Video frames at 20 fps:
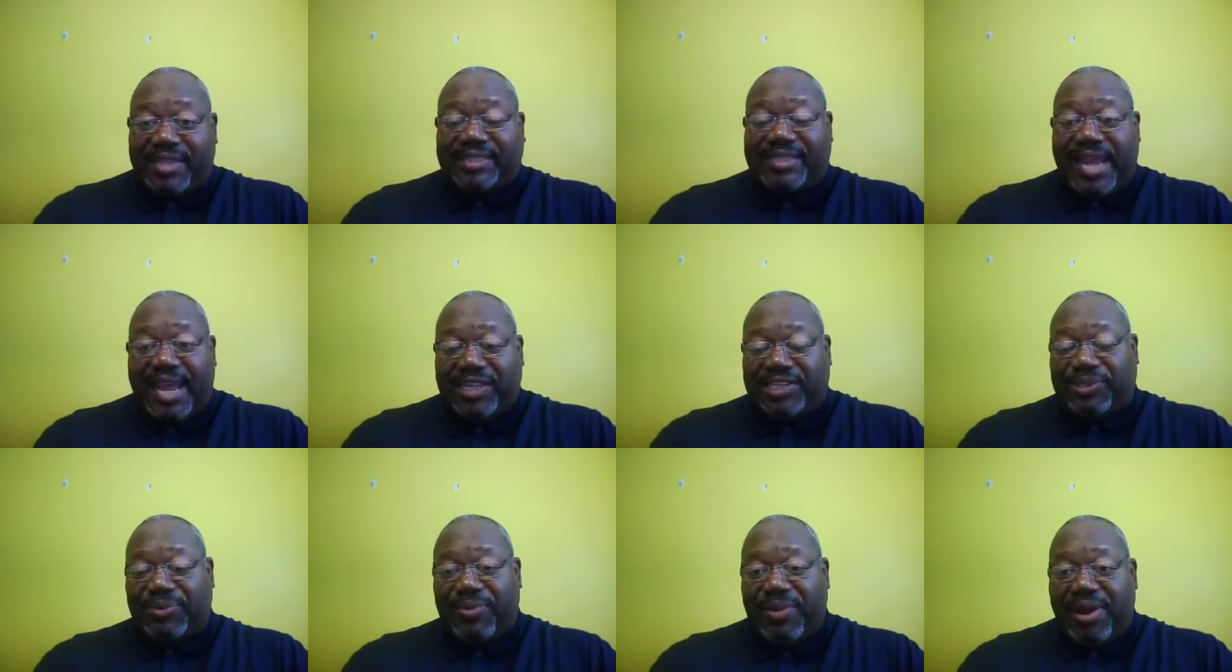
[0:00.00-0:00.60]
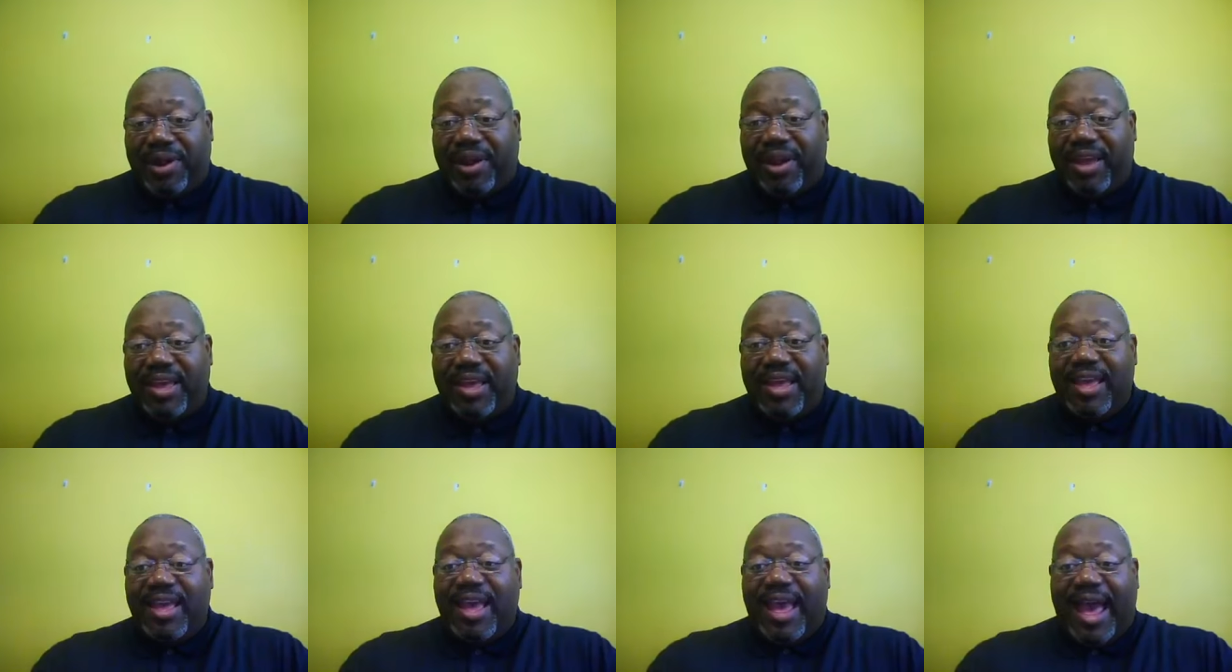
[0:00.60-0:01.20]
sanctuary
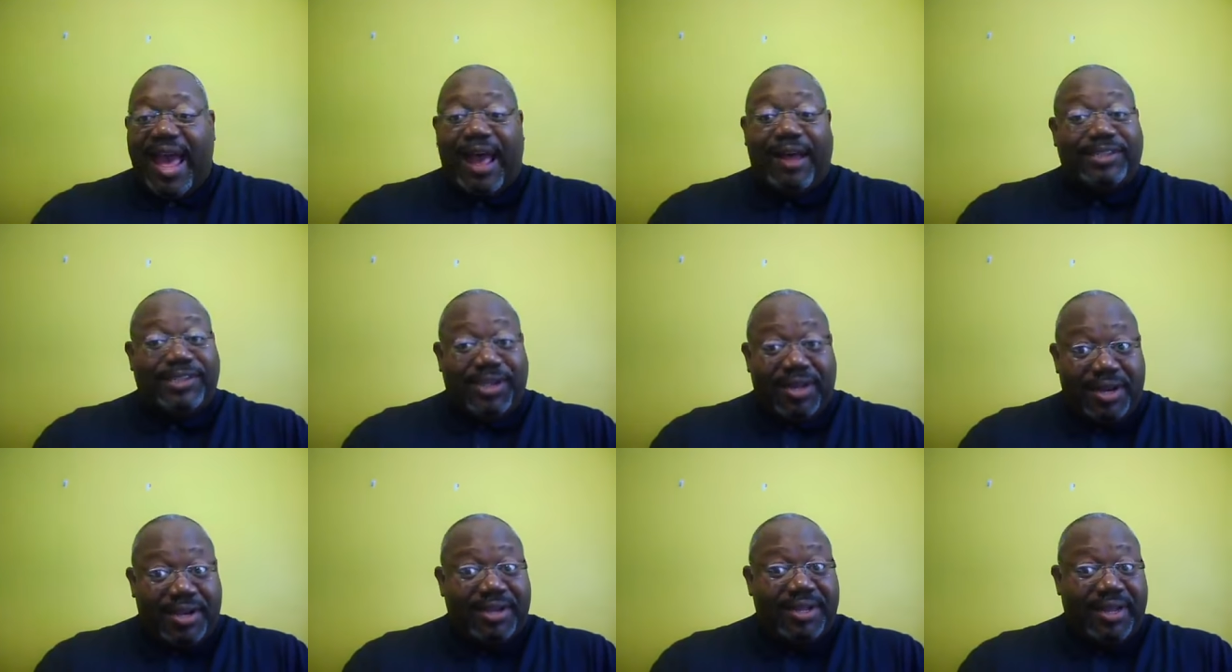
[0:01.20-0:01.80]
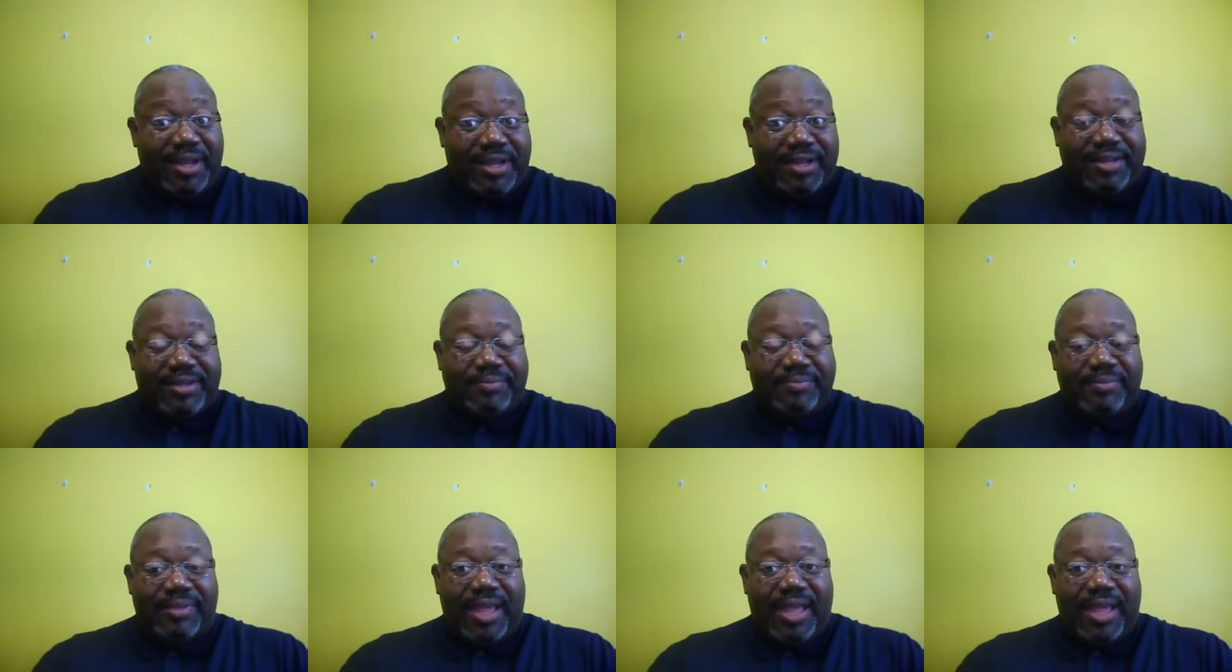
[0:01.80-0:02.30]
how it's going to look.